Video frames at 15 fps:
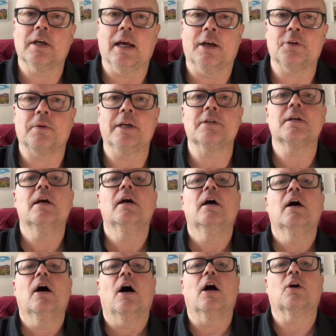countries
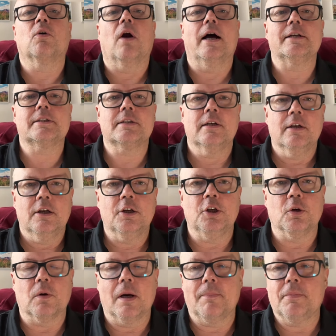across
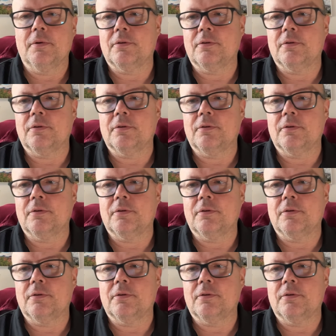Europe.